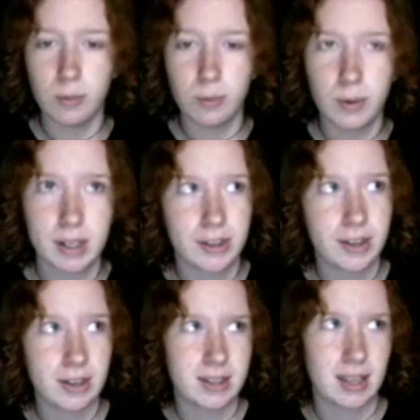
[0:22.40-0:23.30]
one of the
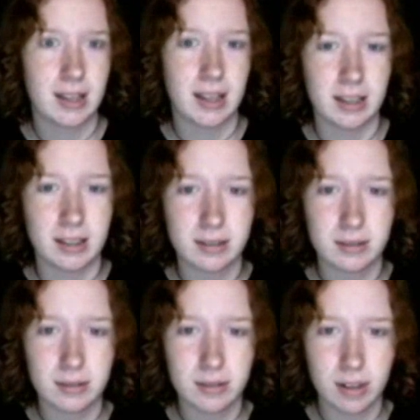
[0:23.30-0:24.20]
things that, like,
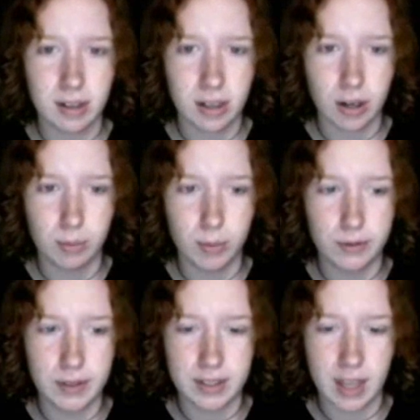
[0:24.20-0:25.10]
you know,
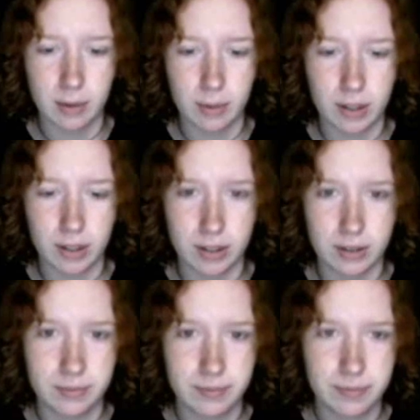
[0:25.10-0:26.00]
movies that were,